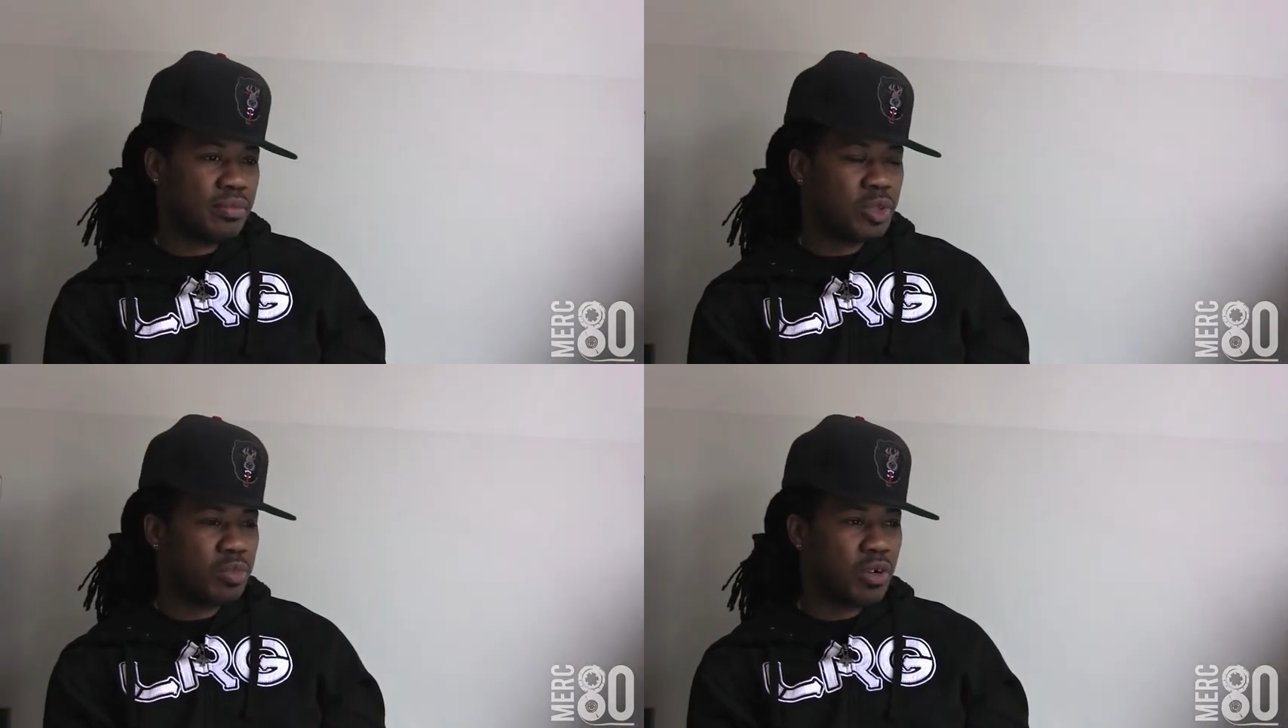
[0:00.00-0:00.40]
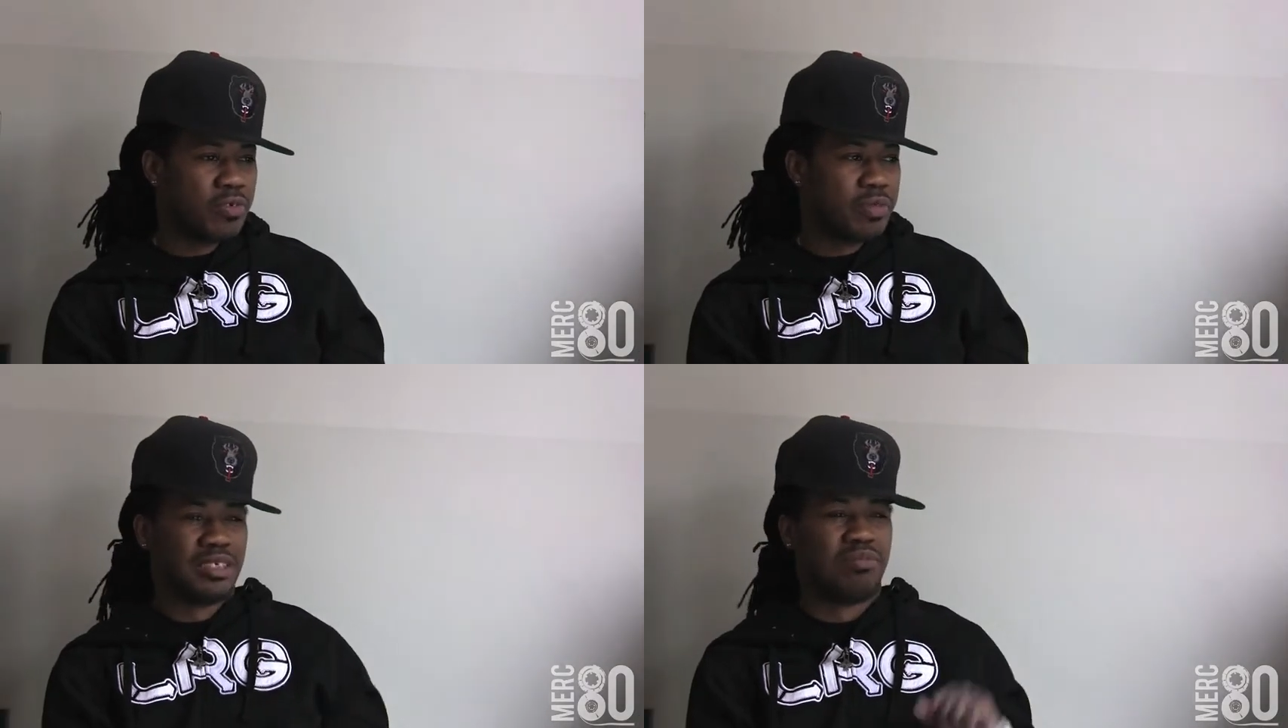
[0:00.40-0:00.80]
It's both.
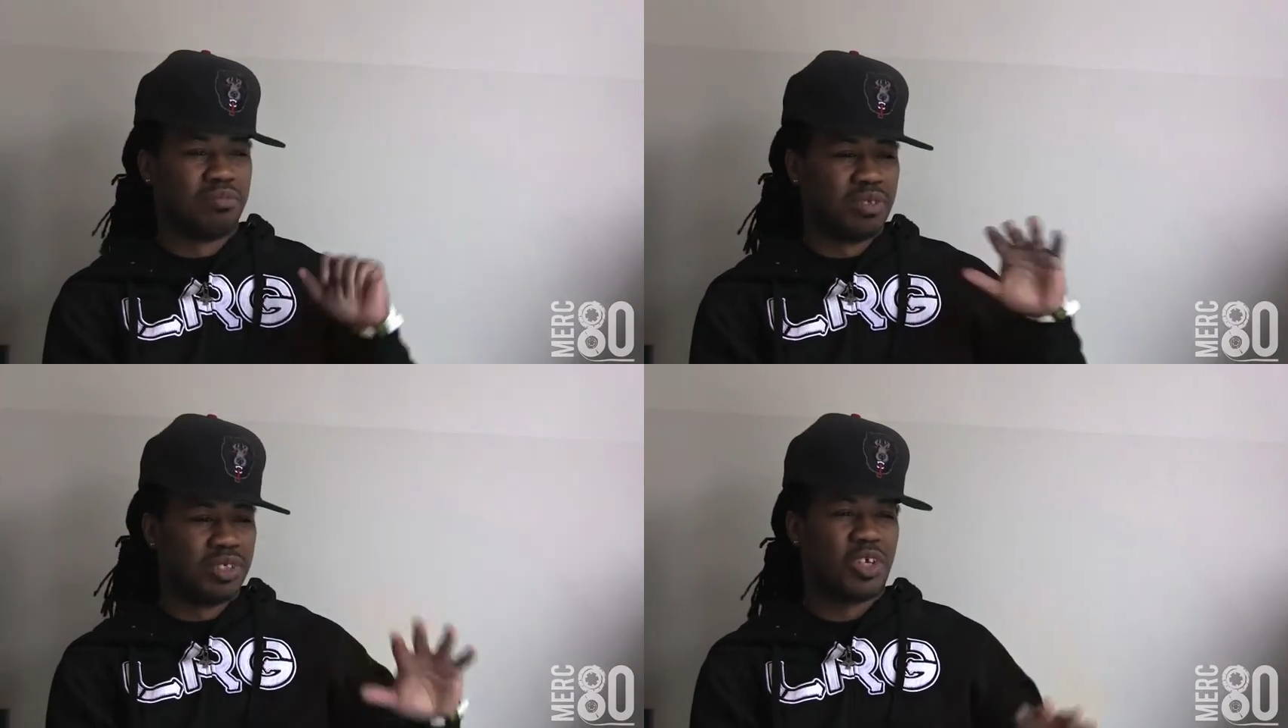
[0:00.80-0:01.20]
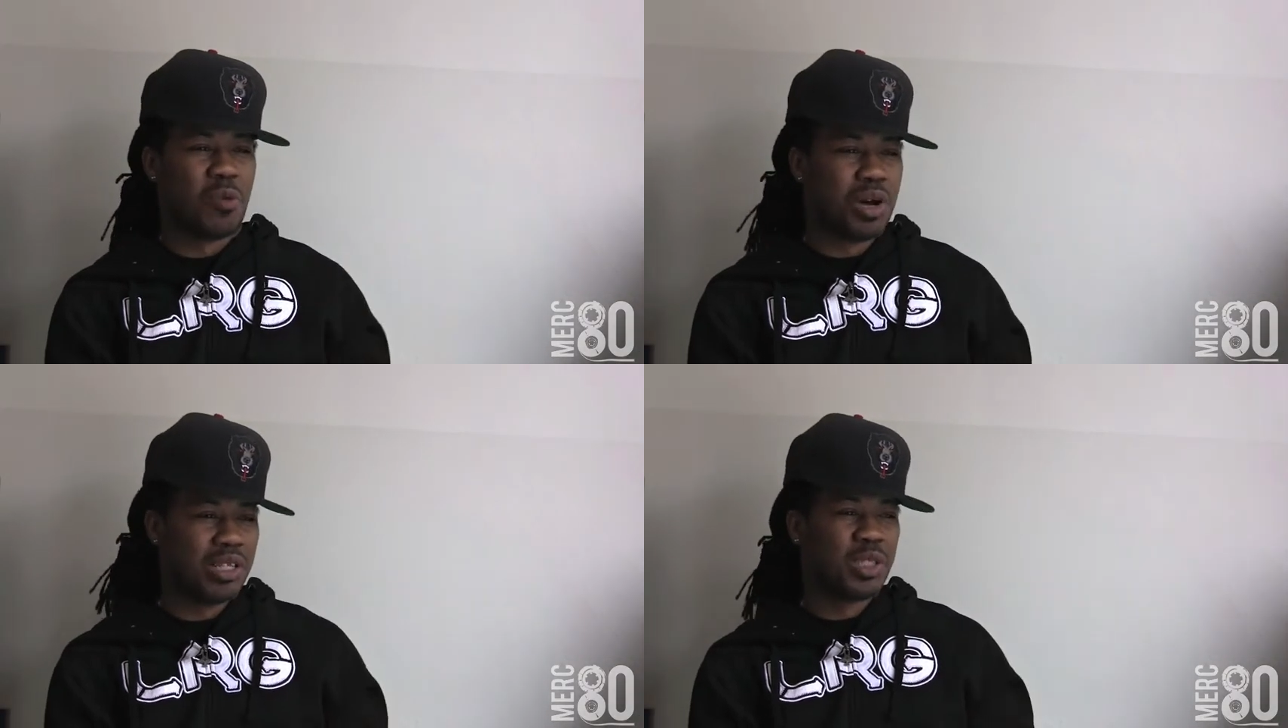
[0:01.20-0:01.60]
Just
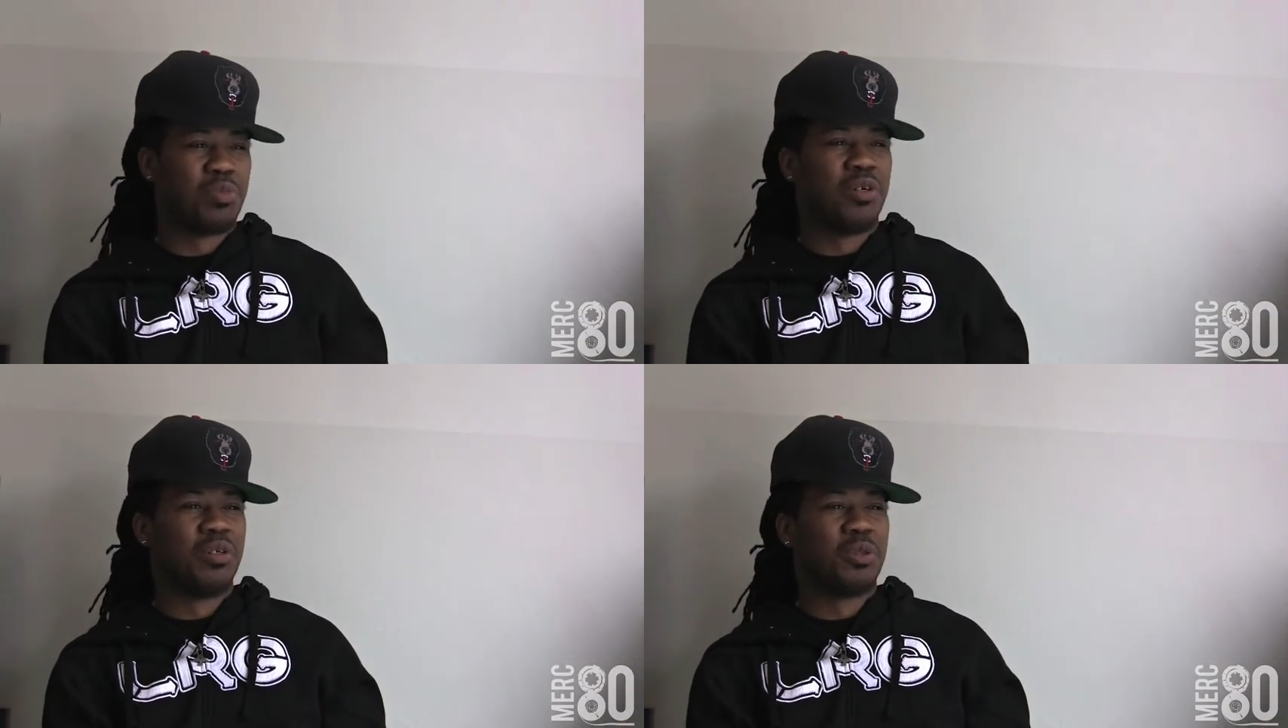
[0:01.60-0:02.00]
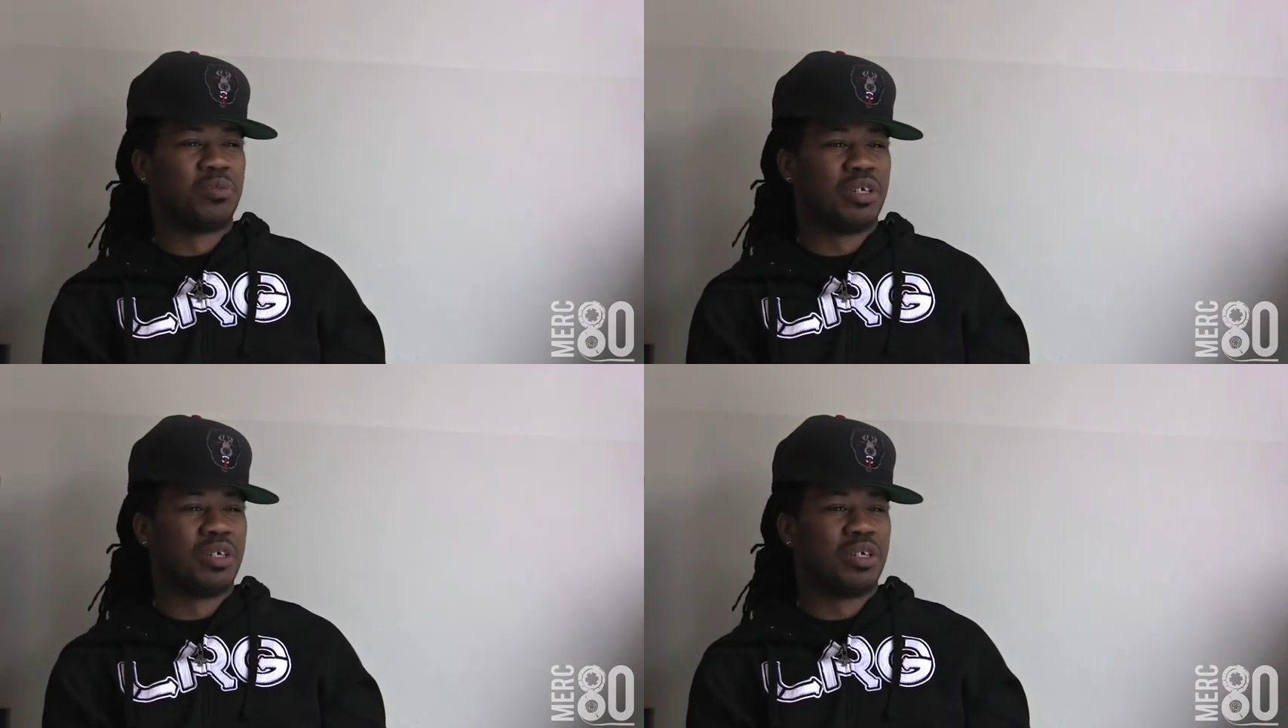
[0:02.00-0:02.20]
talk about the spiritual